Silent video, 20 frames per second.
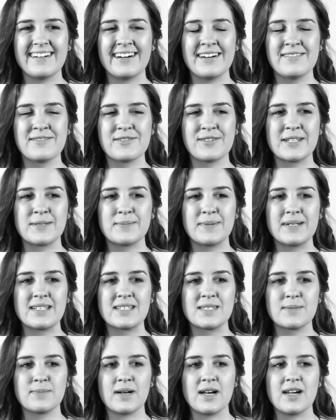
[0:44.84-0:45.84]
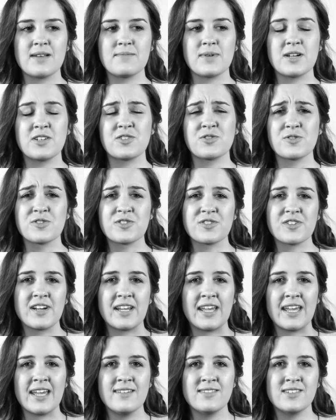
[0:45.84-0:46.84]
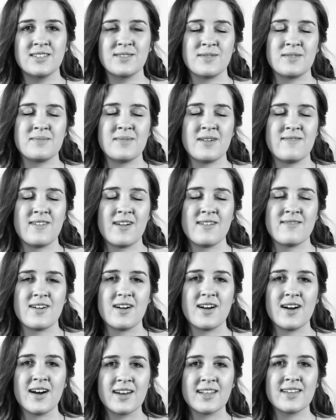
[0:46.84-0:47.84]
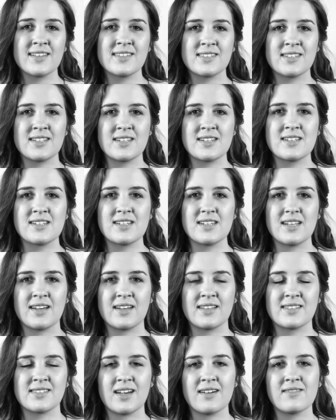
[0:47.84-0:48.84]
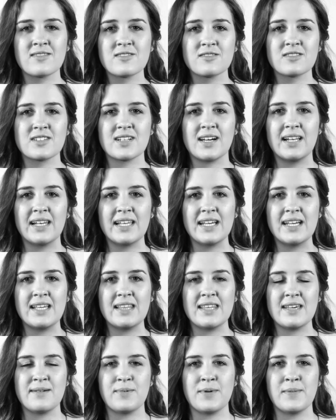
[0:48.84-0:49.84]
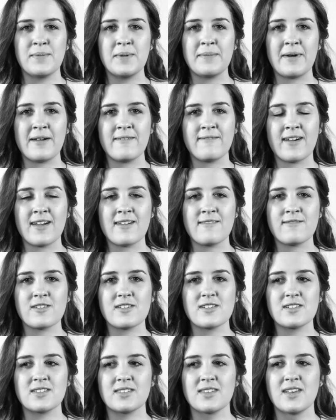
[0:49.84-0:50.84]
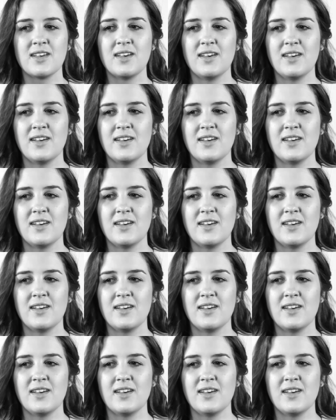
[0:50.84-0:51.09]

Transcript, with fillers: I've always been inspired by Georgia O'Keeffe, she's one of my favourite artists, and uh, Salvador Dali, they're probably my favourites.